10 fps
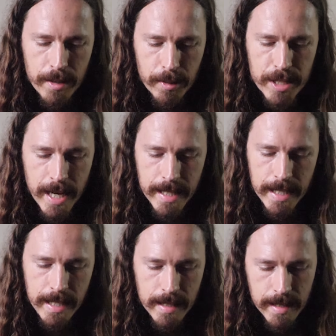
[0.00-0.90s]
They're
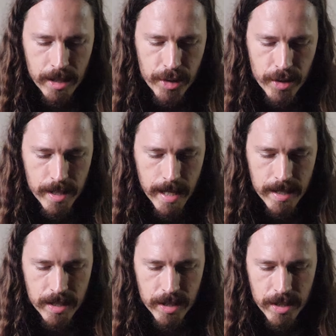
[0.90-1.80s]
tiny. I'm going to show you
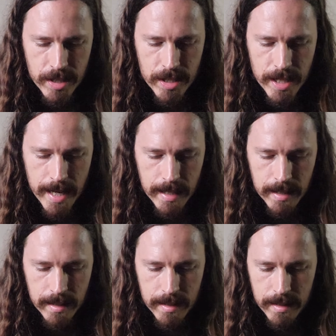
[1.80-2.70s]
guys in just a sec.
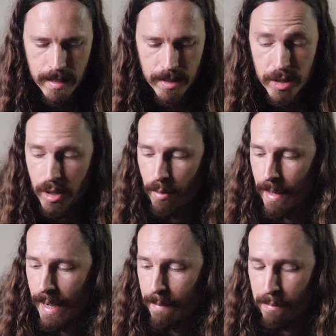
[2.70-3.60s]
And so
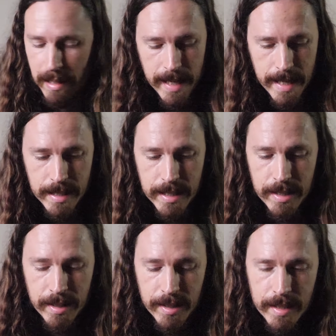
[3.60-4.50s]
my plan
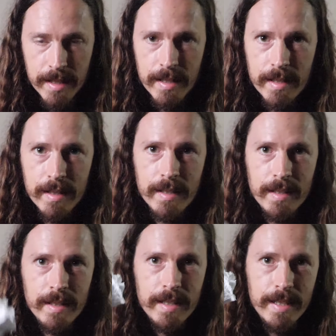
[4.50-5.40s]
here
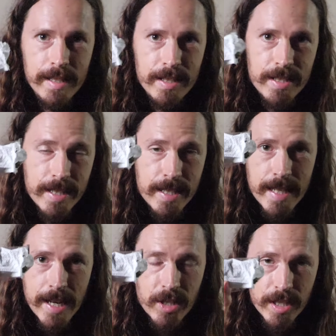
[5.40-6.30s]
is, this is
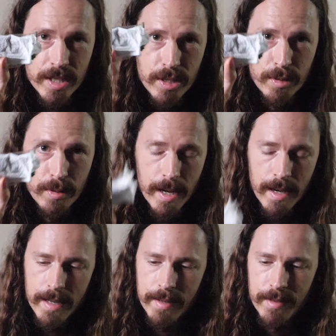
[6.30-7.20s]
actually 2.
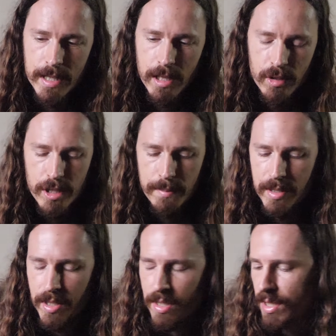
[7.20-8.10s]
I'll give you a close-up in
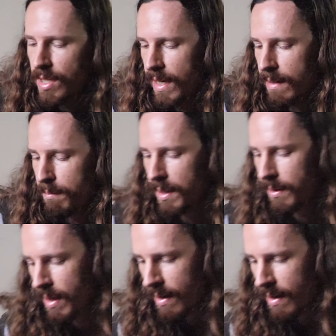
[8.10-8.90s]
just a sec, but